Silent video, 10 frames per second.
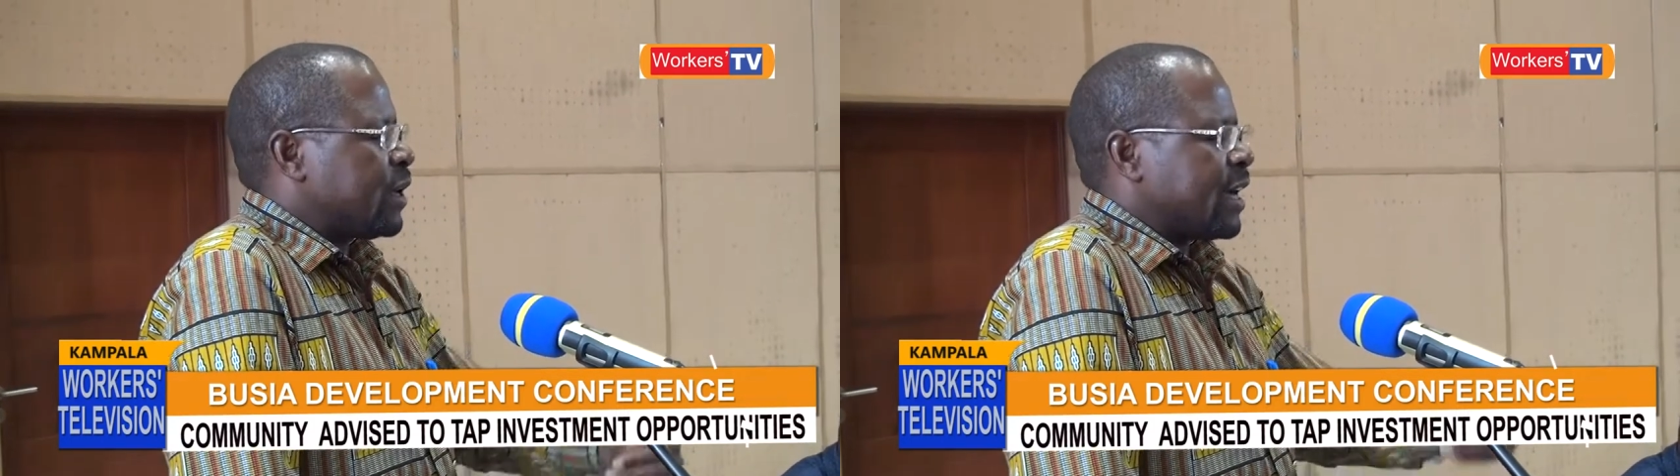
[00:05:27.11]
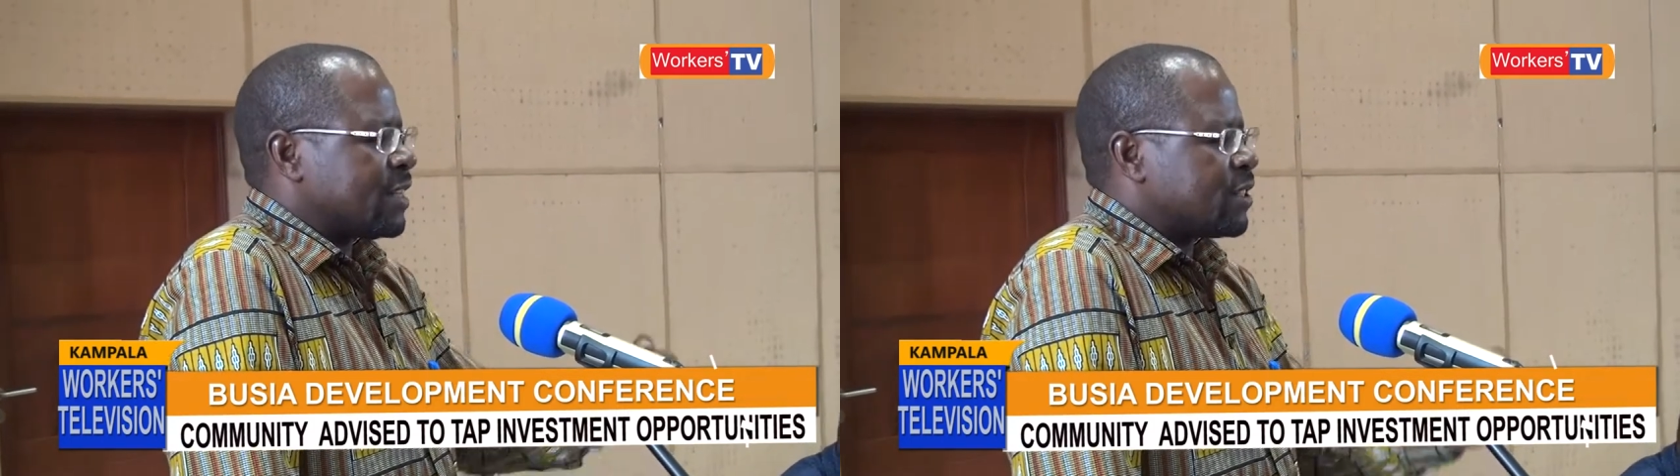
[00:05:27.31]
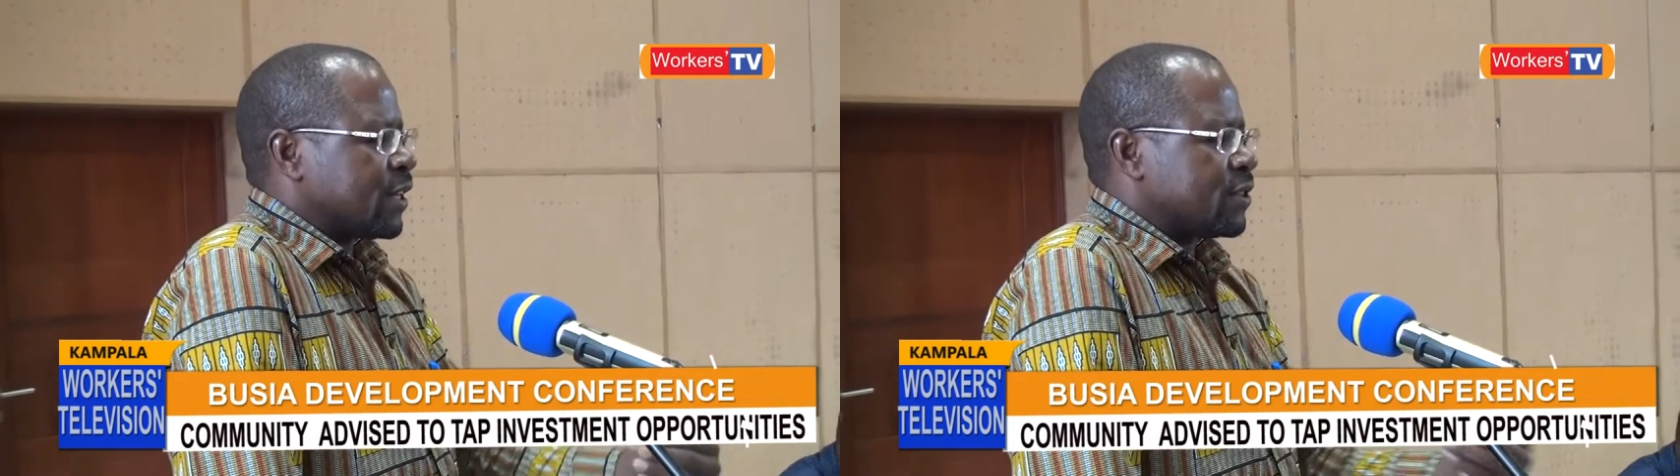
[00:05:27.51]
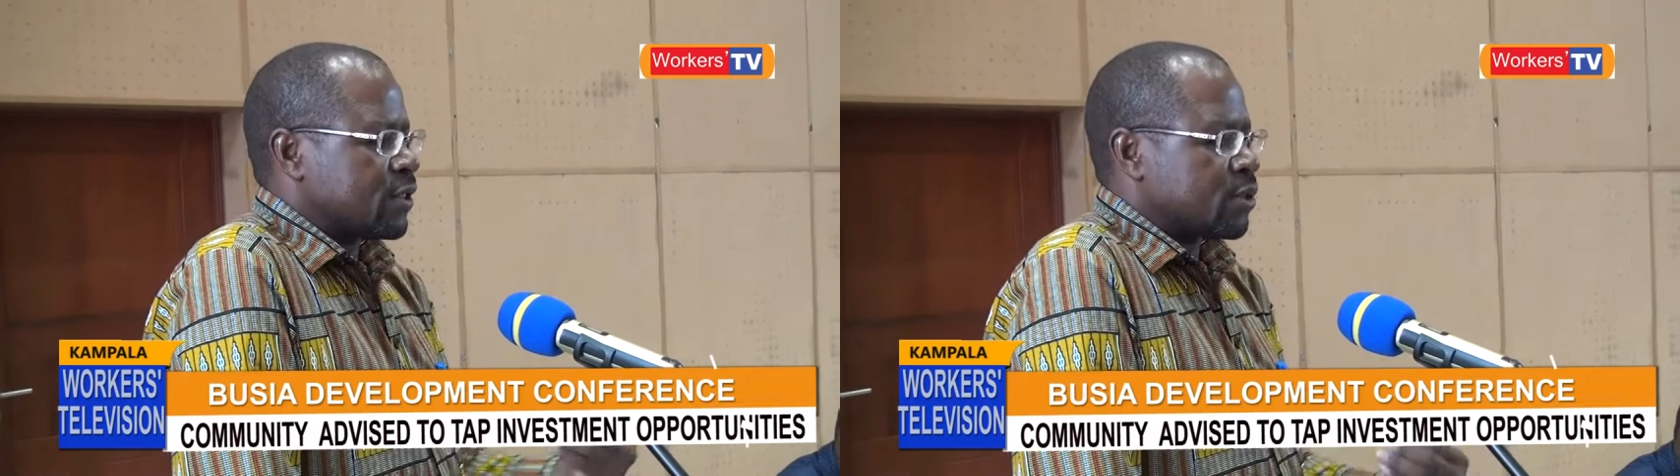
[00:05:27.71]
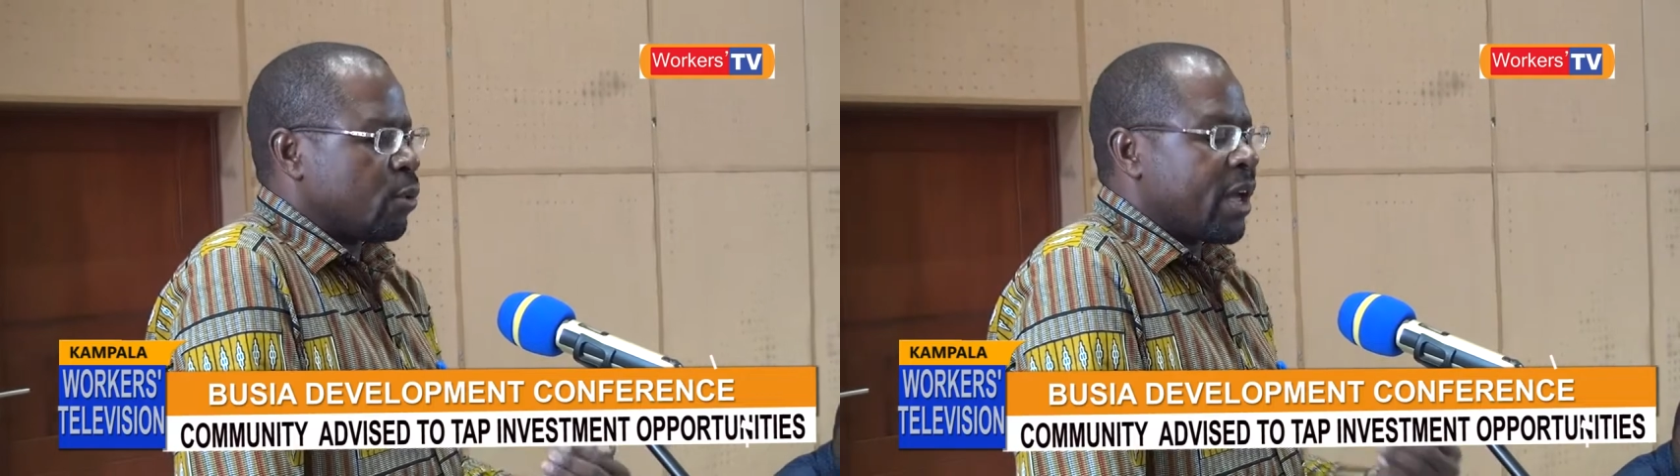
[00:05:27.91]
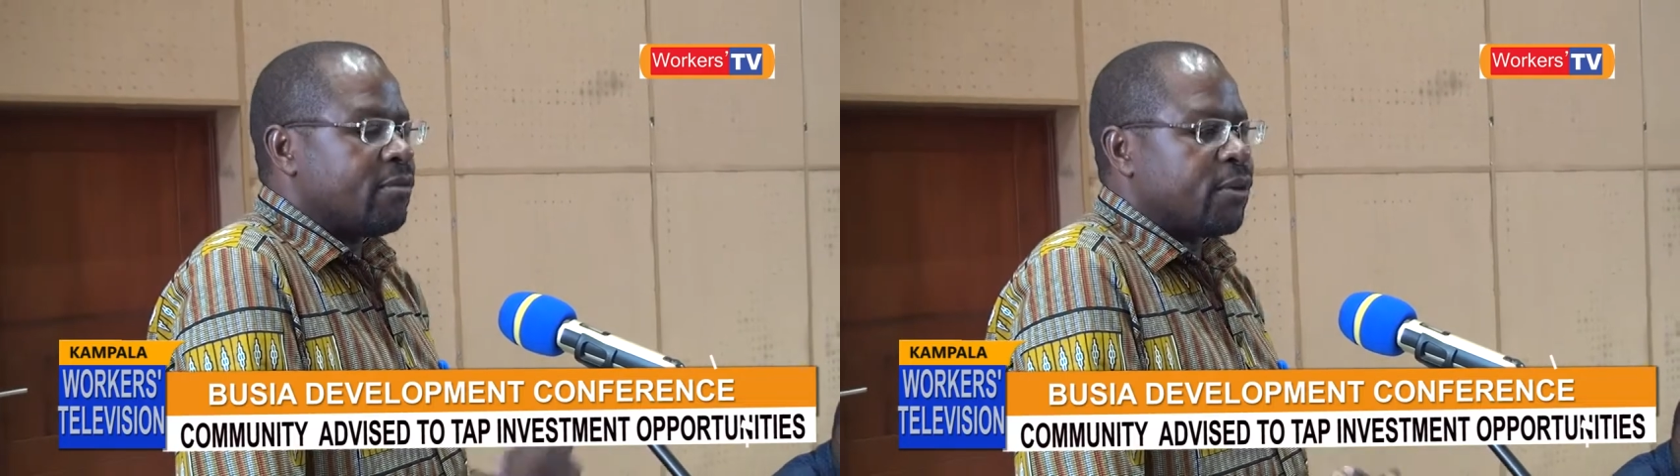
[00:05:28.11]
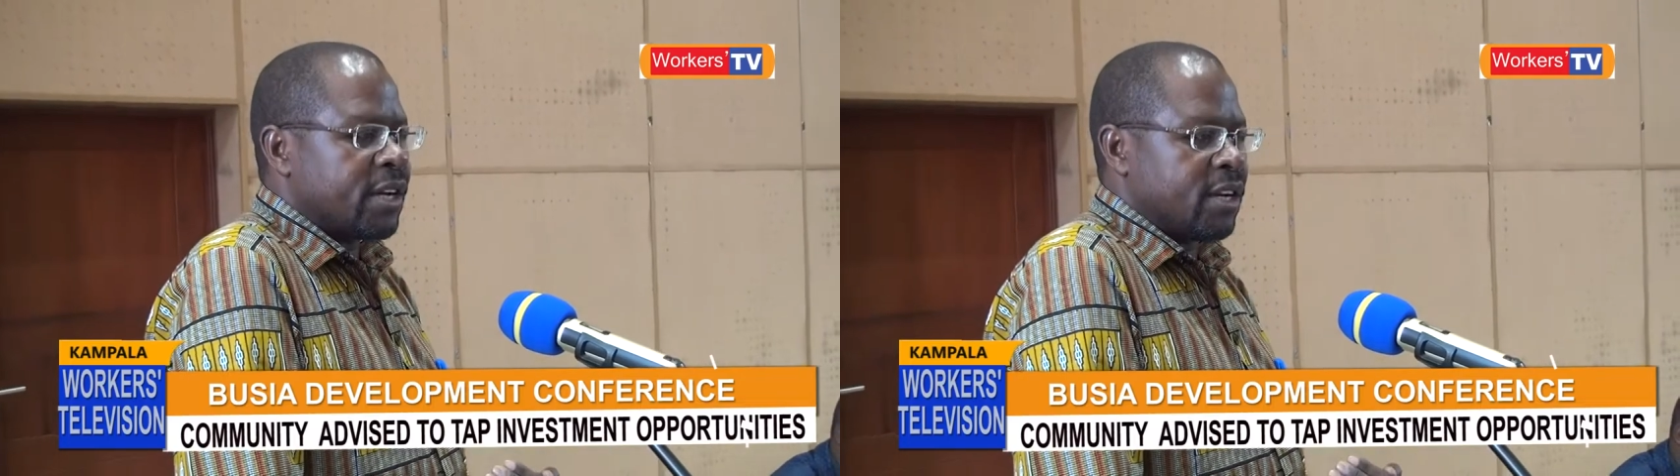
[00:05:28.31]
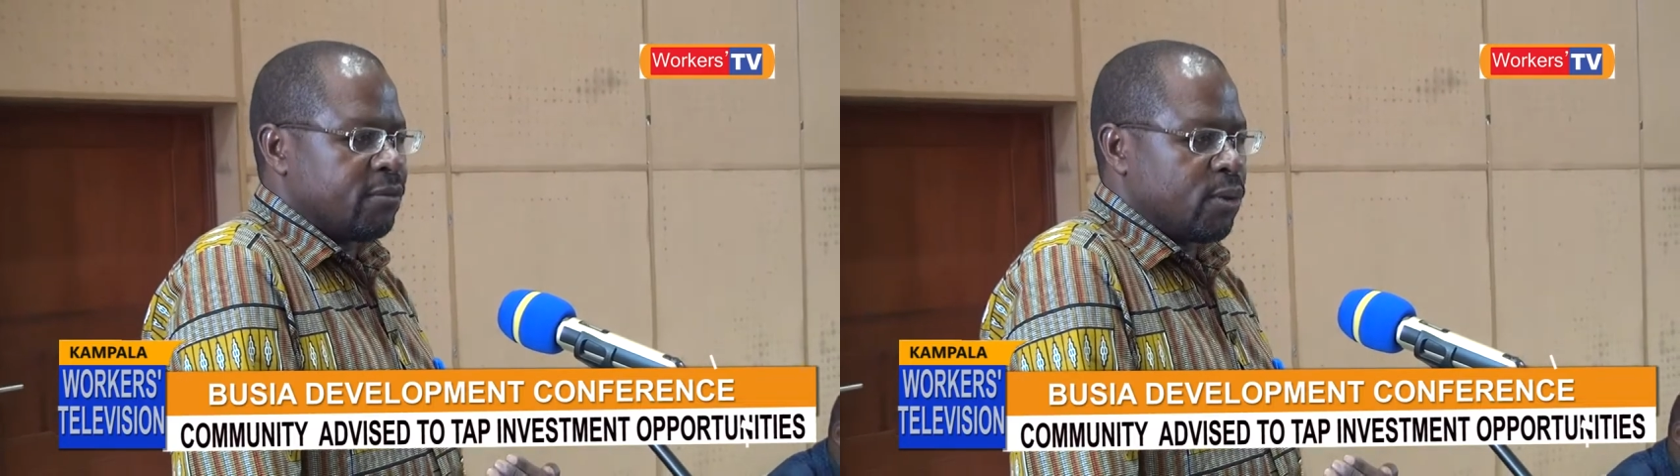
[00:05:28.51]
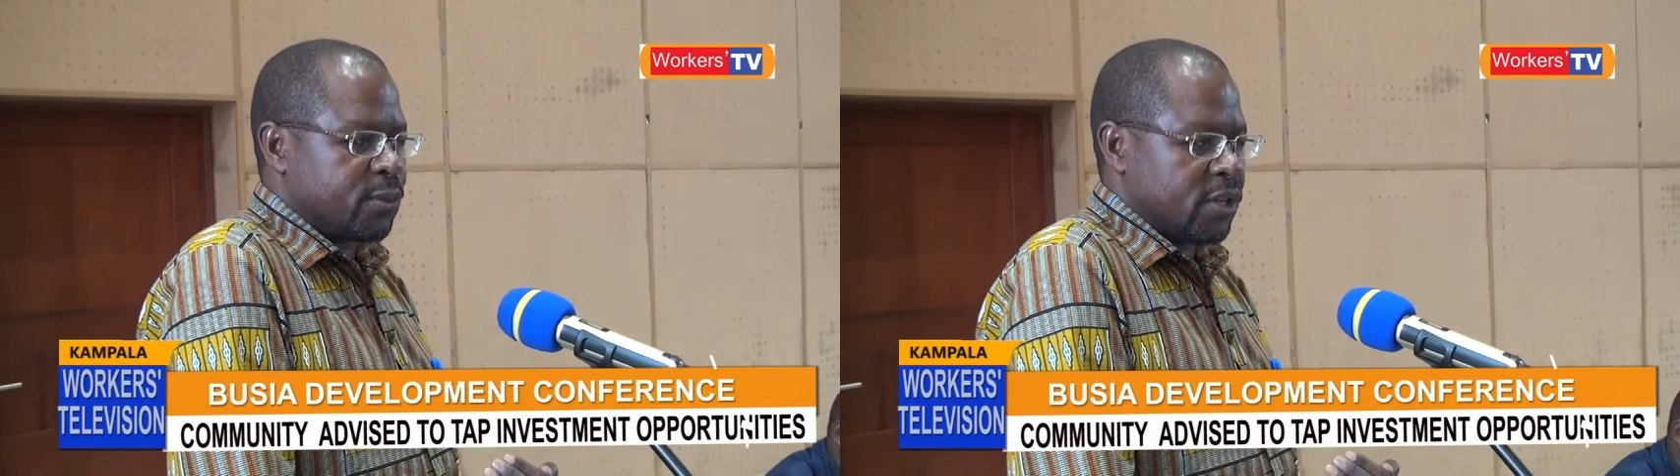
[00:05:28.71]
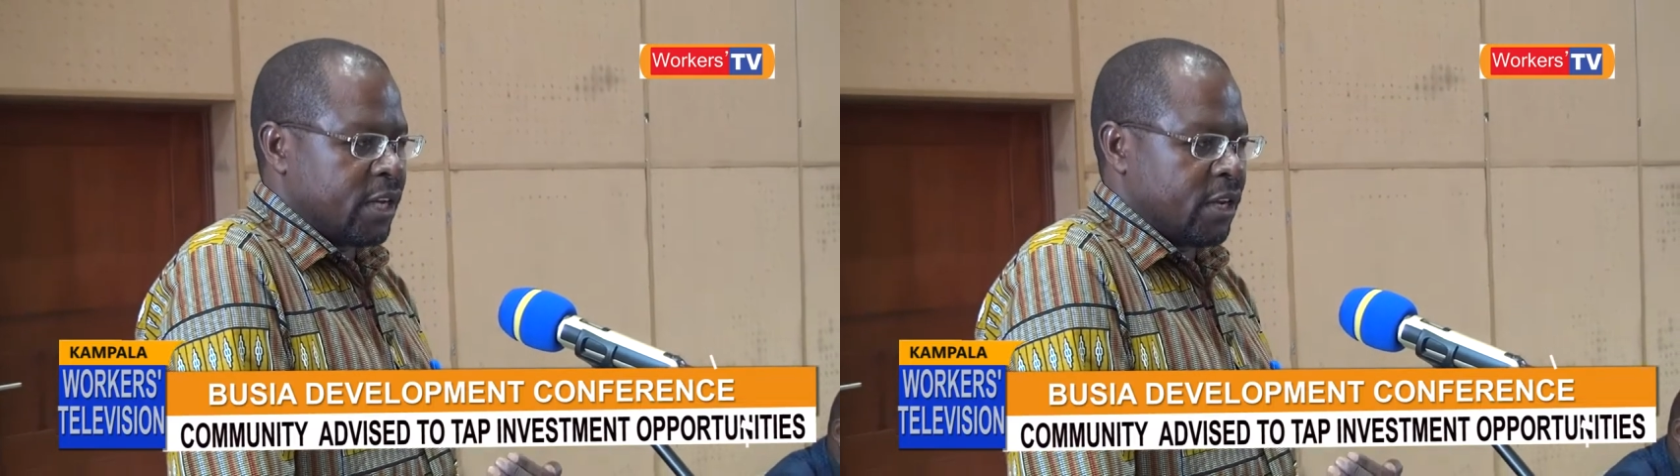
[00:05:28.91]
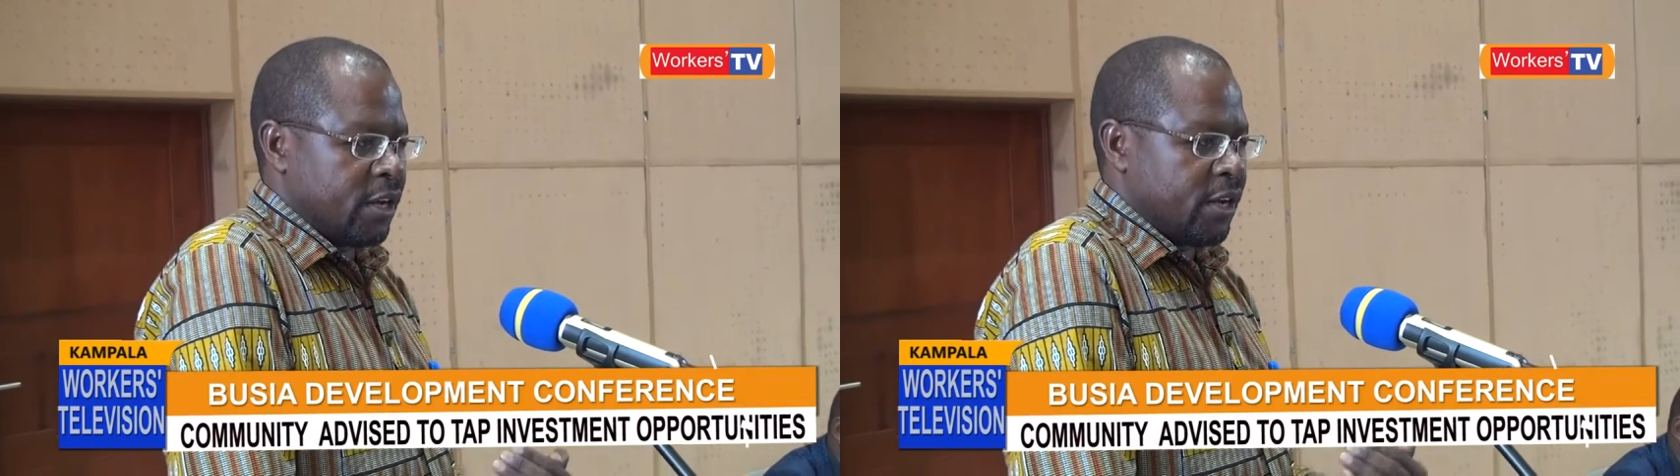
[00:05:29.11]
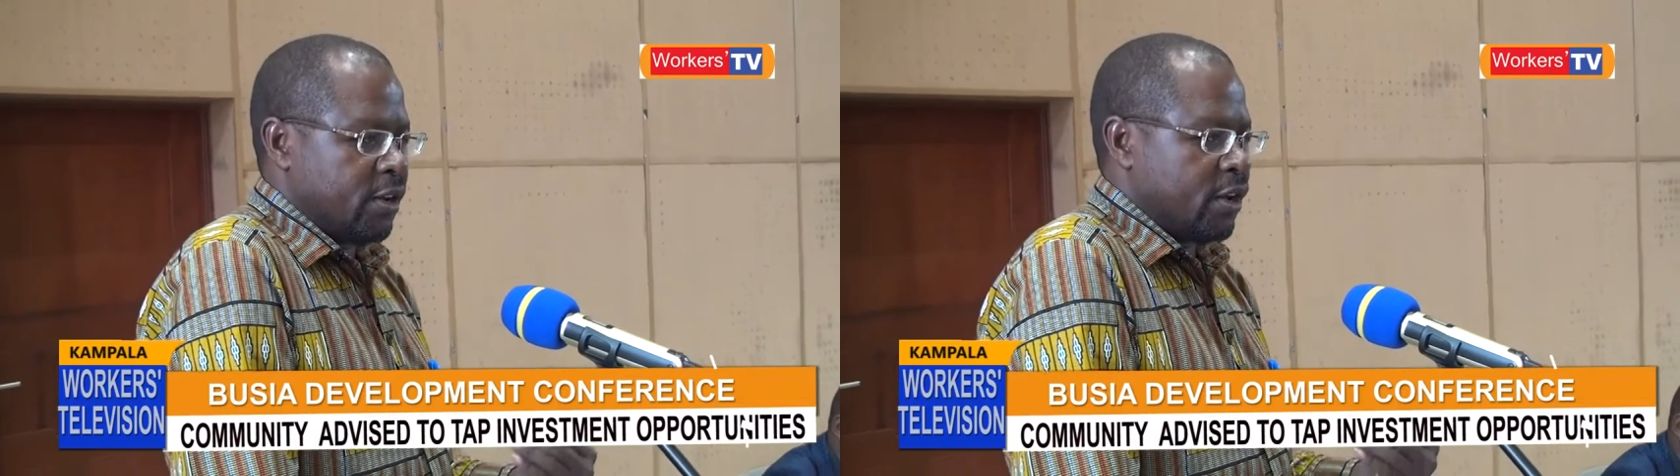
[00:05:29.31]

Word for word: the architects, we have already developed the, the,